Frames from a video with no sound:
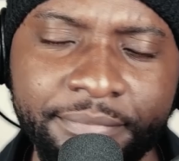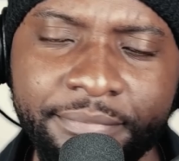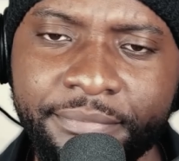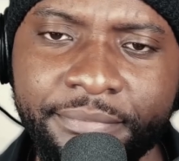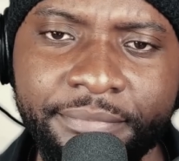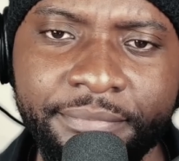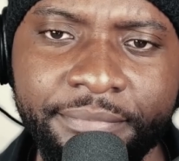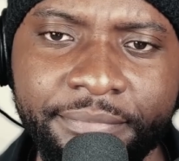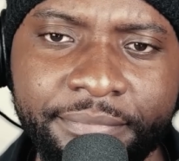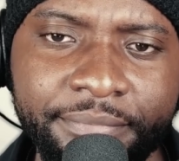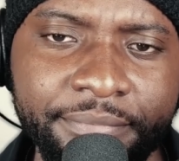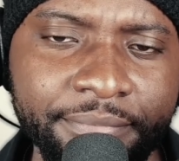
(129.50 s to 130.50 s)

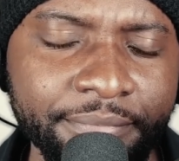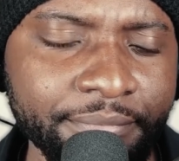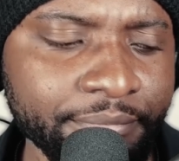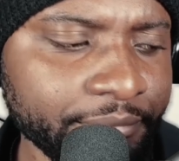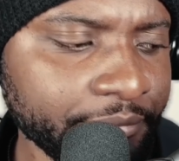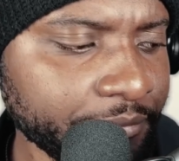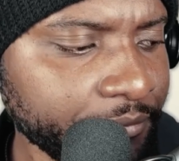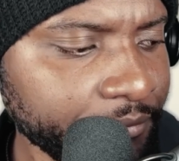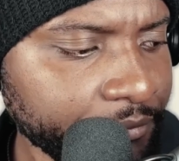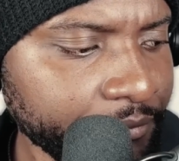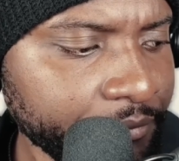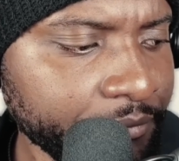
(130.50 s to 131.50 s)

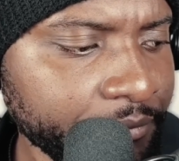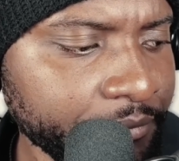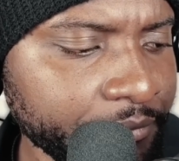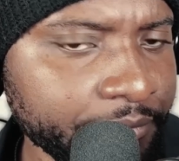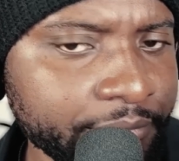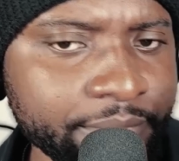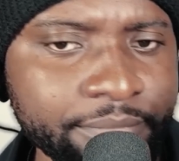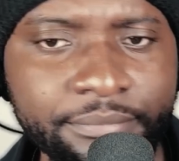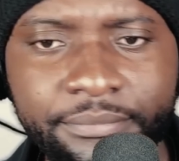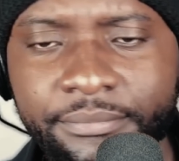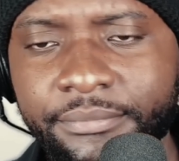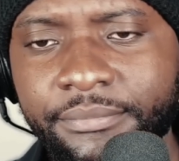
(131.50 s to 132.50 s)

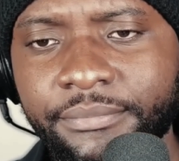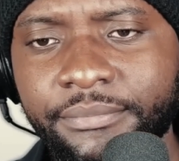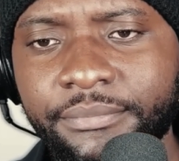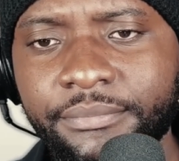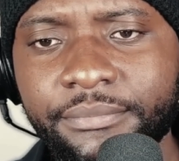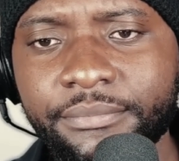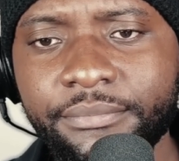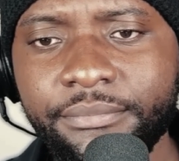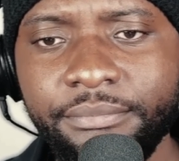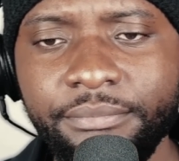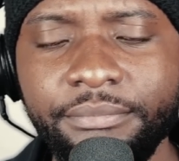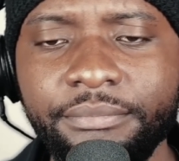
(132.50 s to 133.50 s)

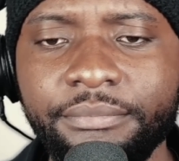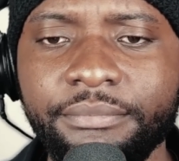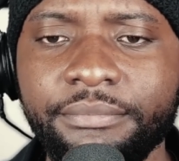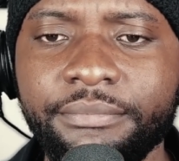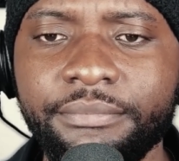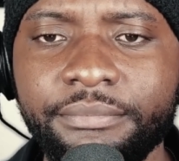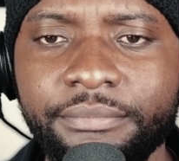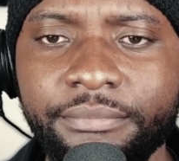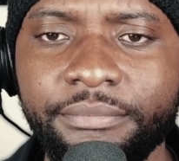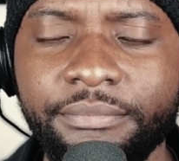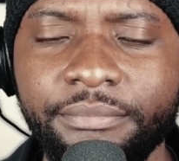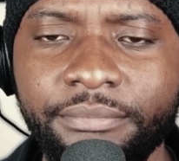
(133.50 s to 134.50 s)

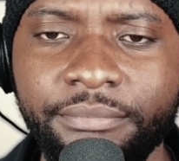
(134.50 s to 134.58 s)
No words are spoken by the person on screen.